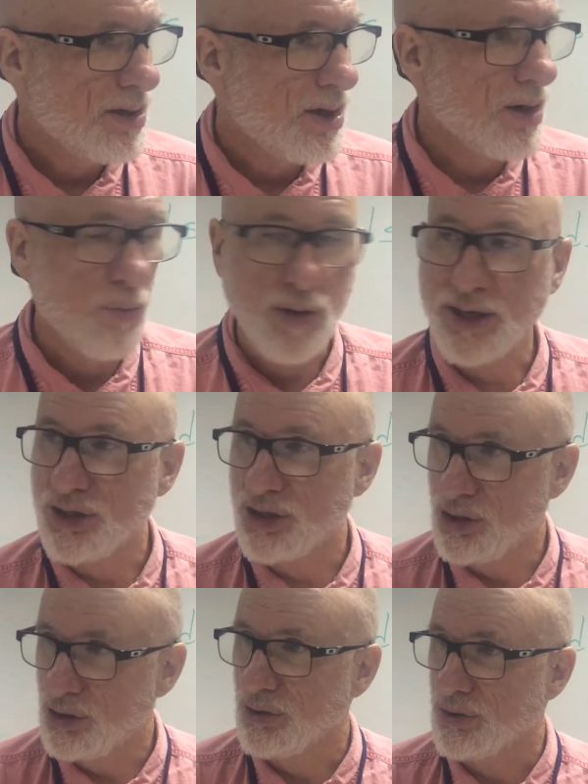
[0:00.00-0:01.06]
are what is
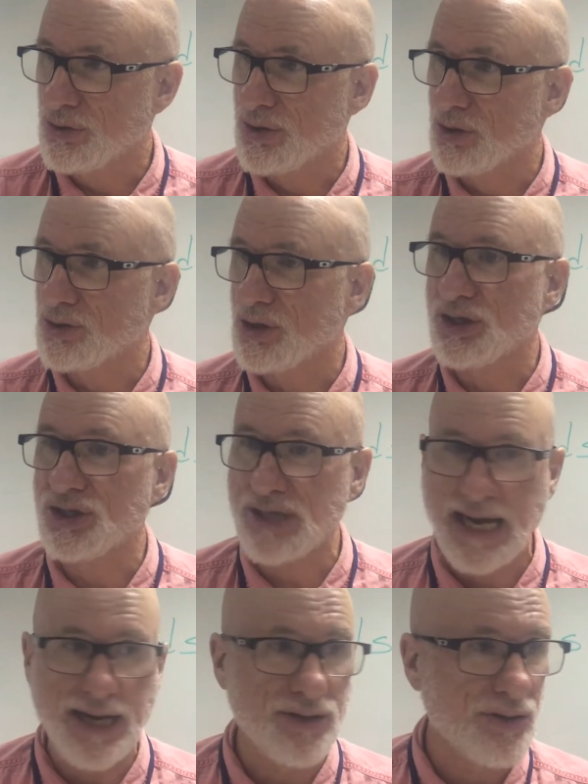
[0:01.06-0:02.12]
used. Those are the
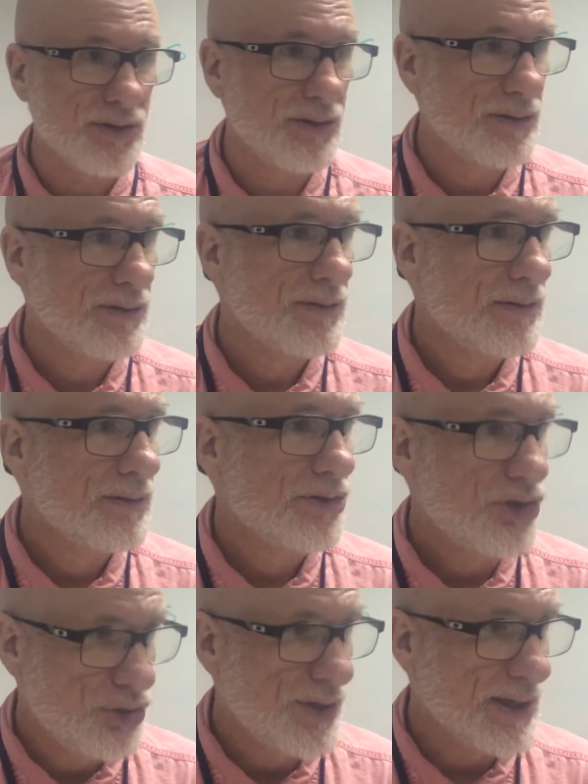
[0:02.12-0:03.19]
standard
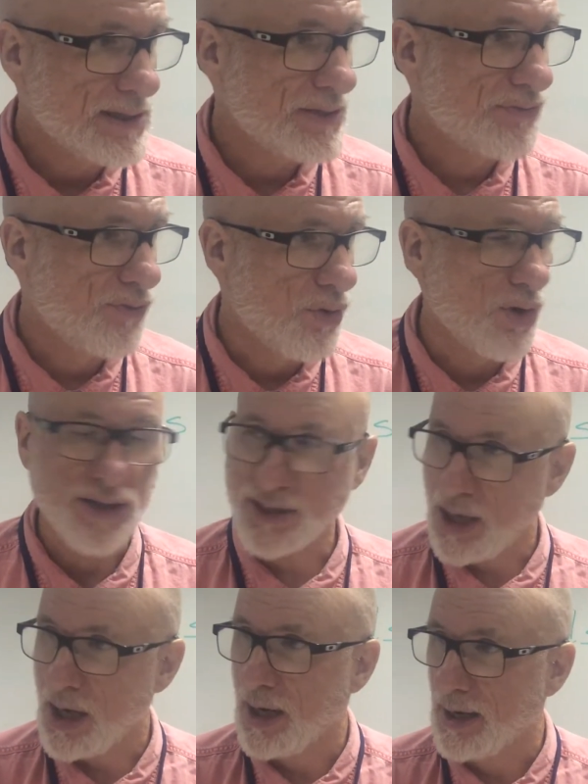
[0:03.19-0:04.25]
units for
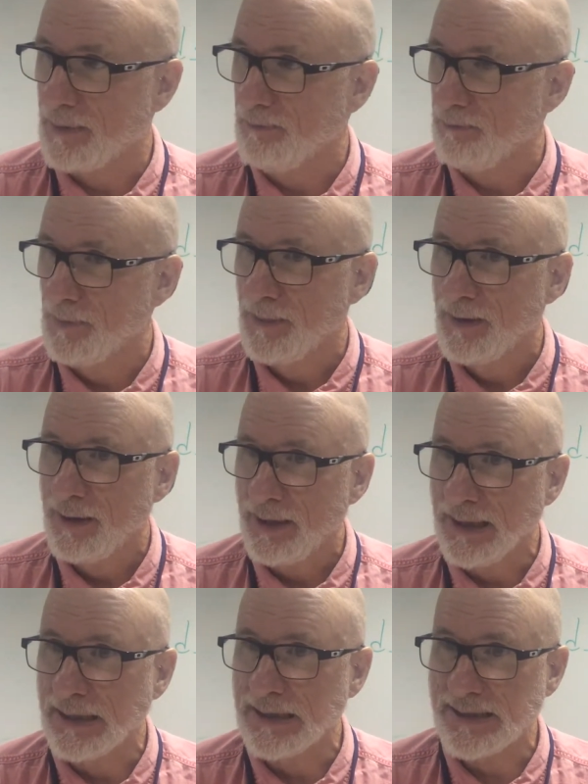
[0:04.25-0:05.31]
time
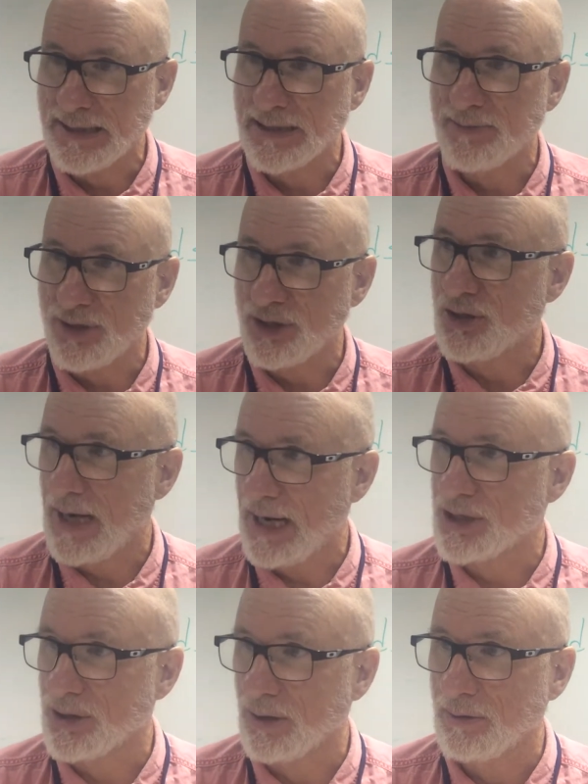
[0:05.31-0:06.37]
in Systems
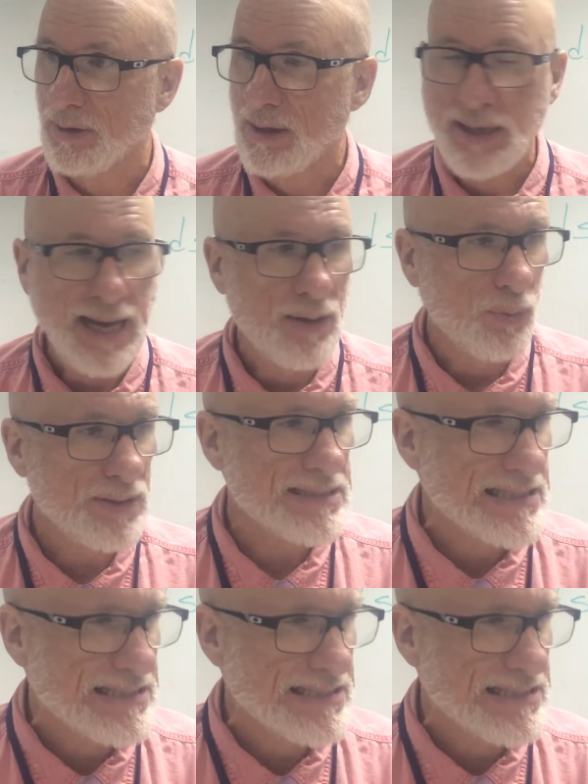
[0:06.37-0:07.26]
International. And what's the